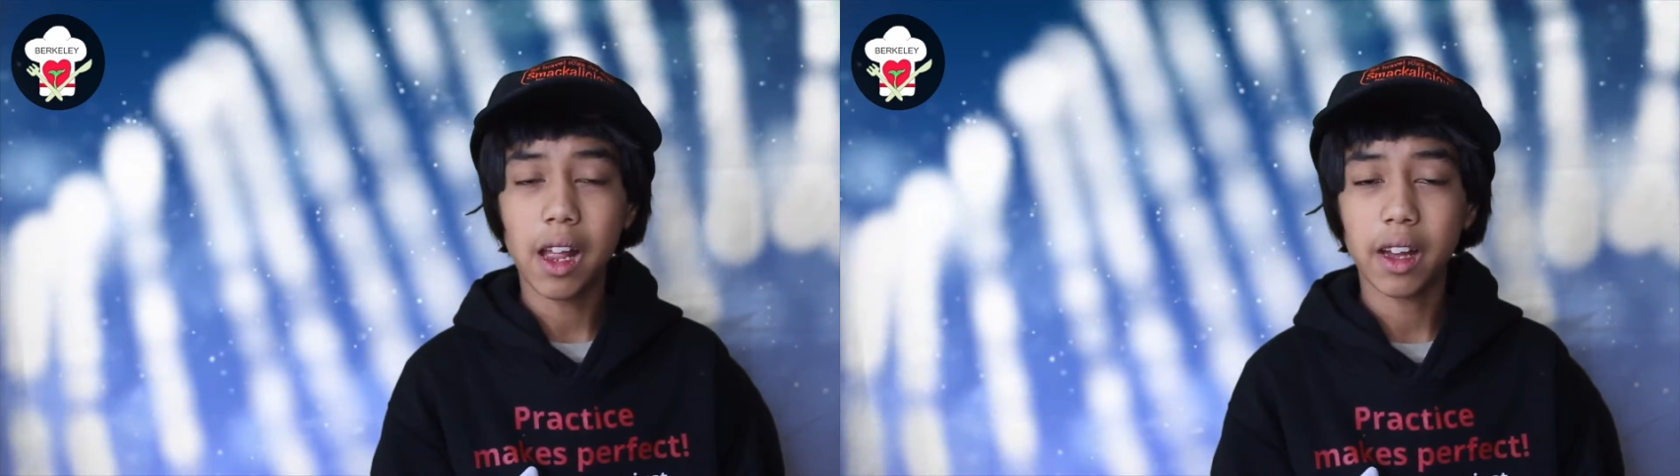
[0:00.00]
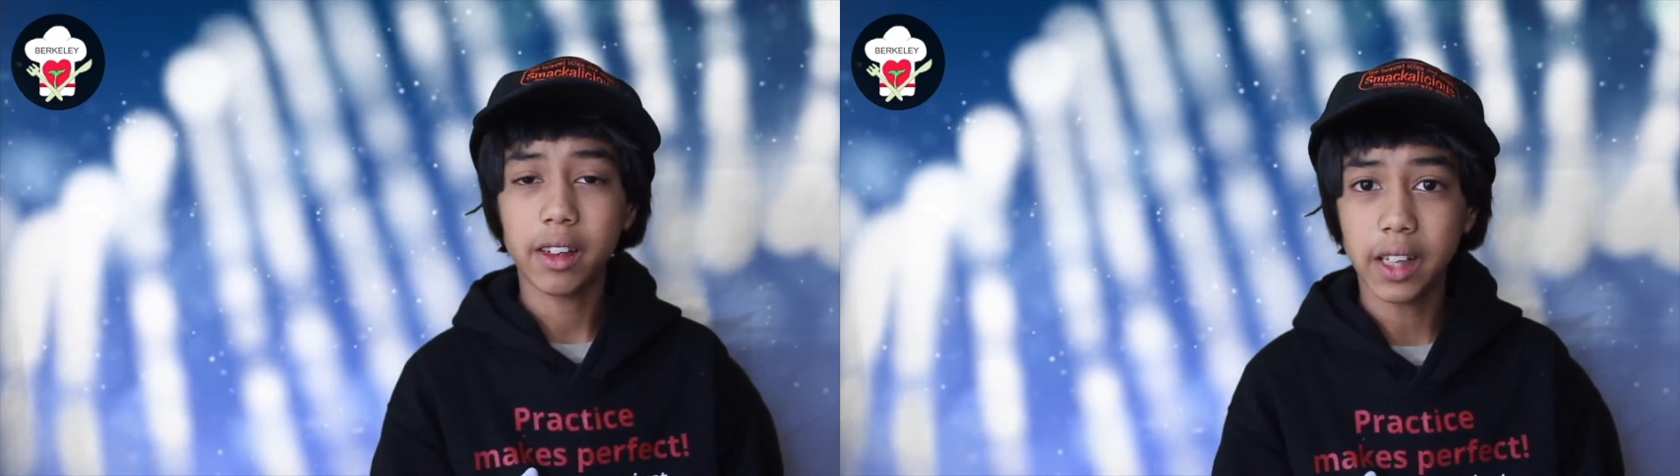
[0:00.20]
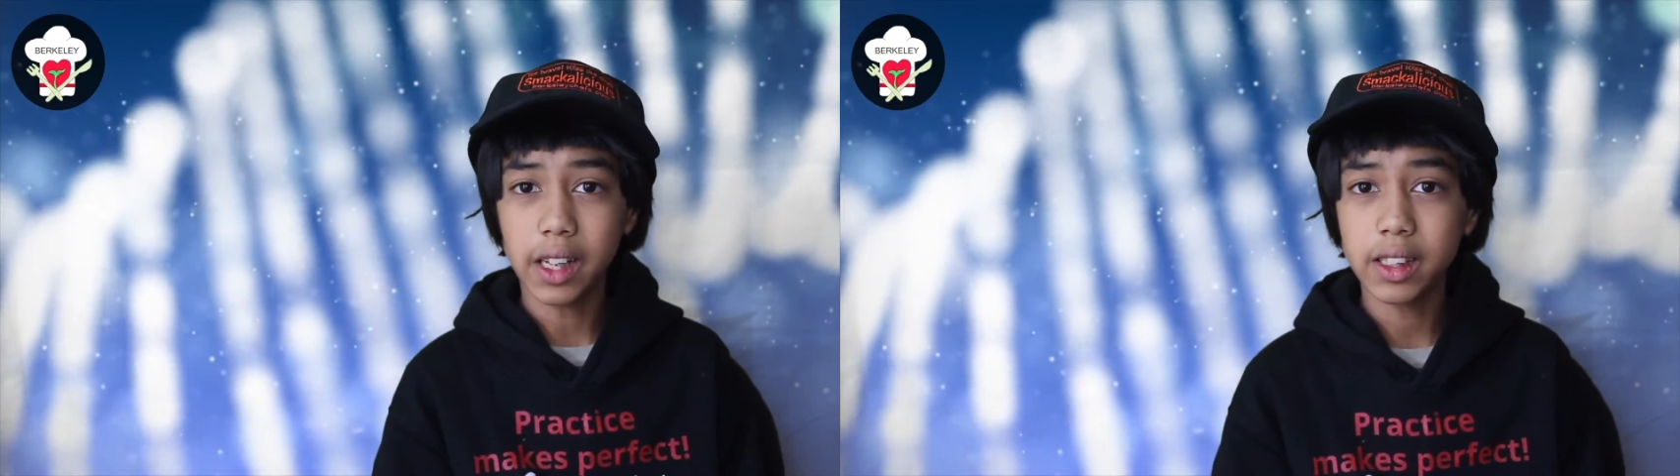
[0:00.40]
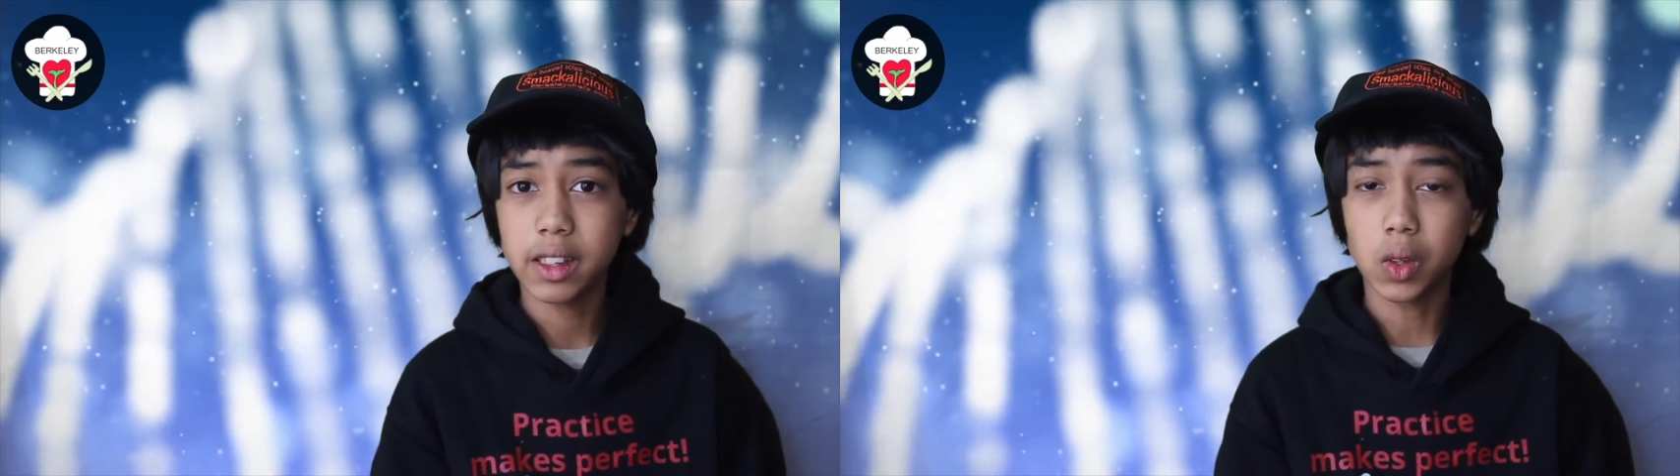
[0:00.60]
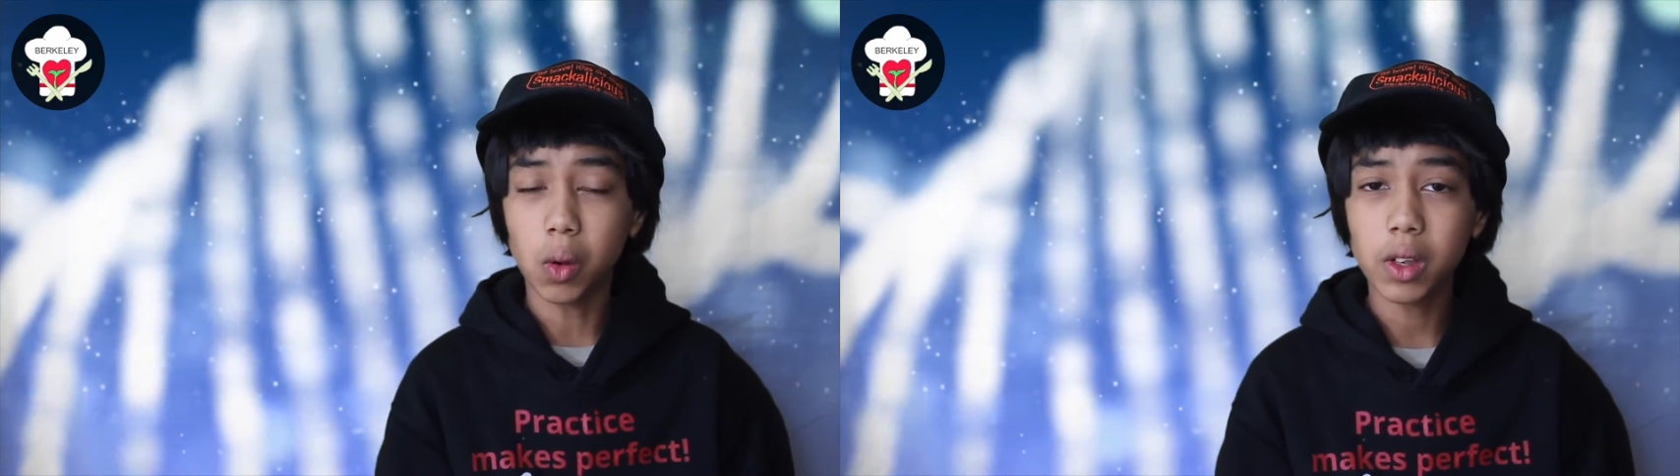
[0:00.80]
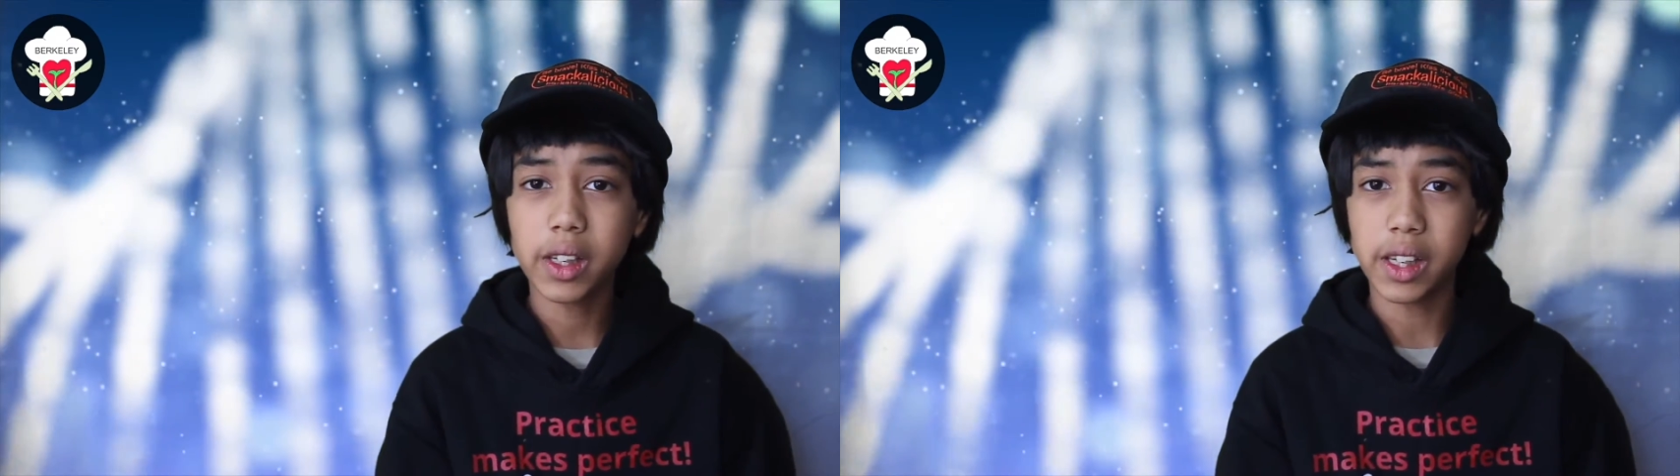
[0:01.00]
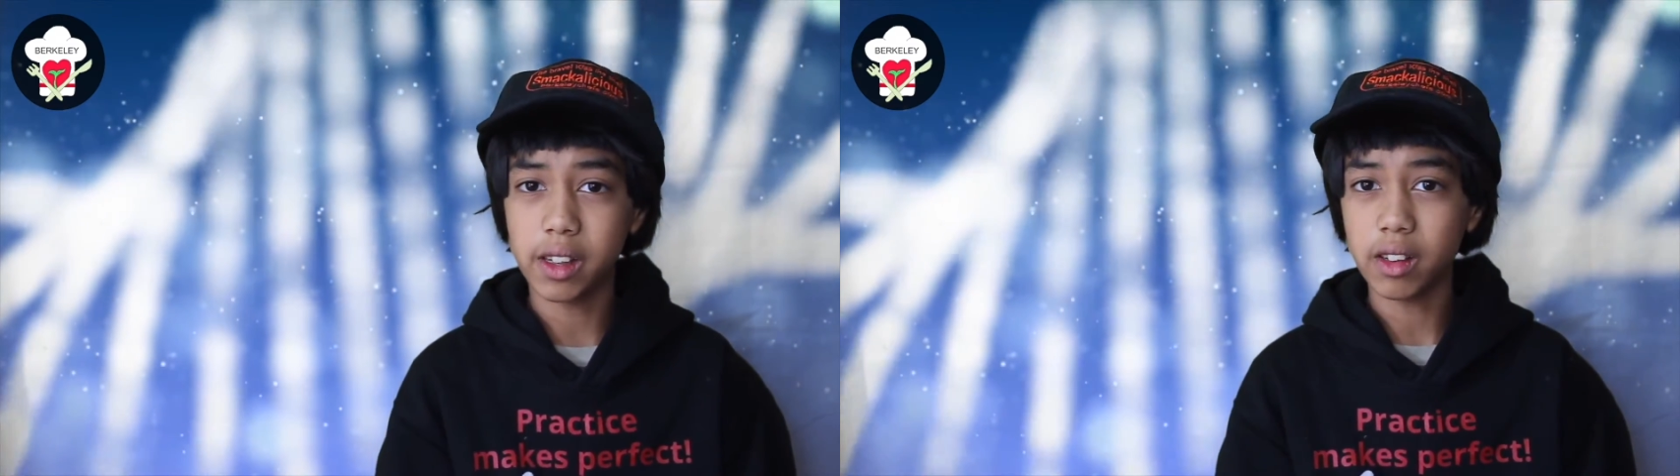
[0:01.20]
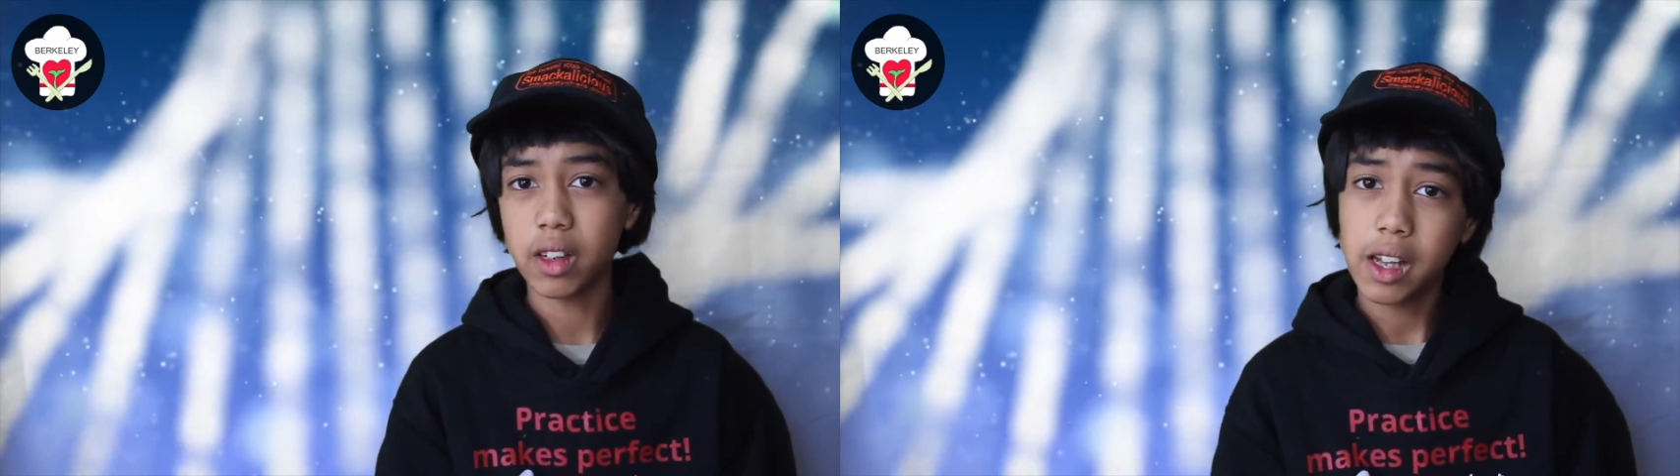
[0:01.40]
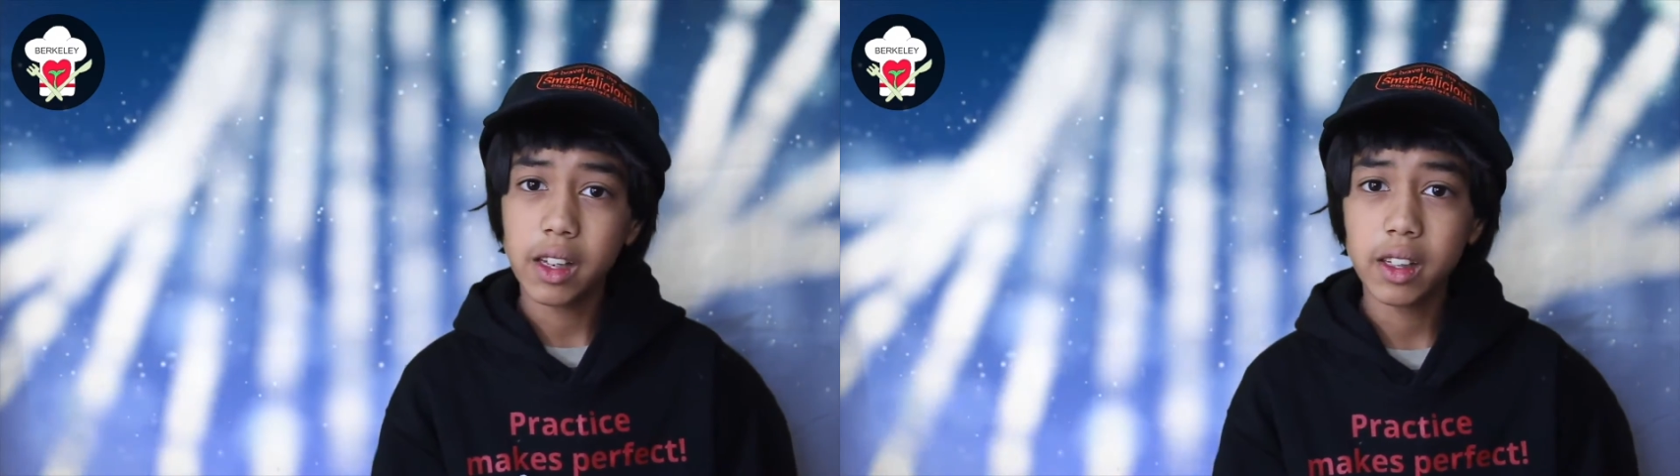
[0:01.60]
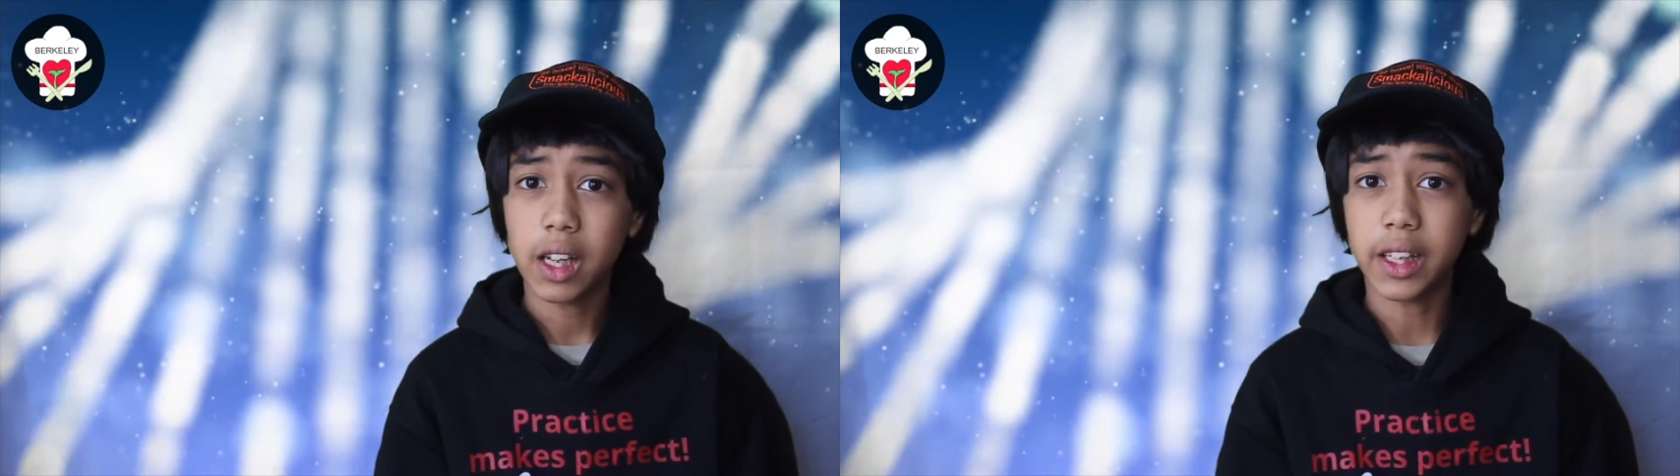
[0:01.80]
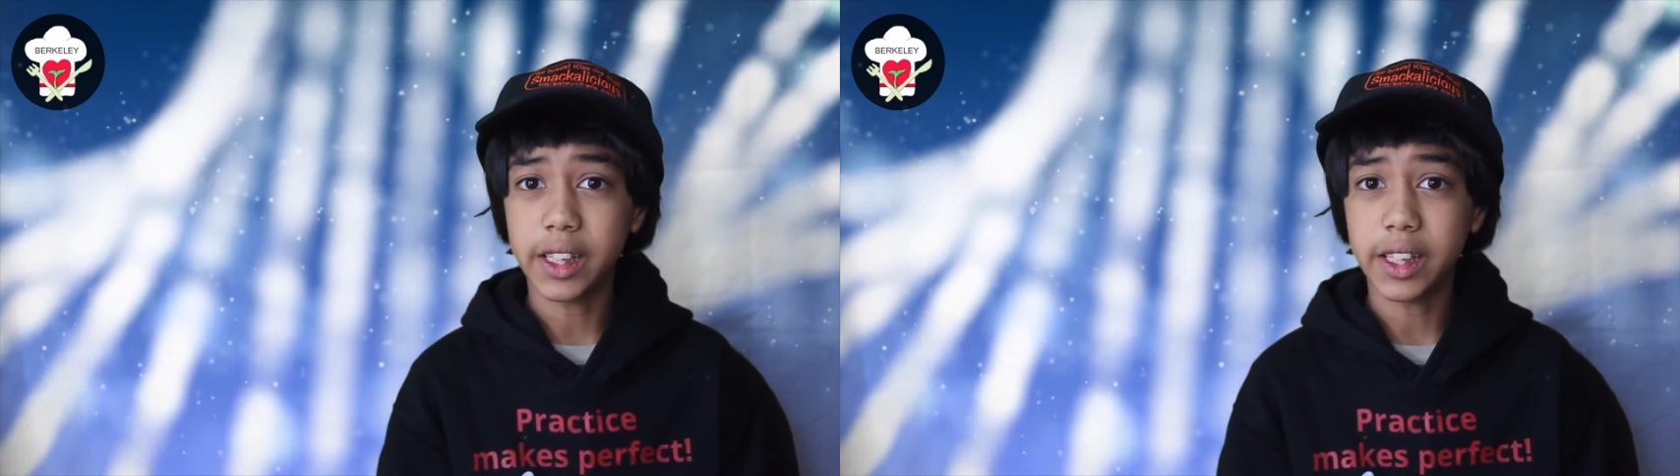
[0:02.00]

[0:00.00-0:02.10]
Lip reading: and get your gear and a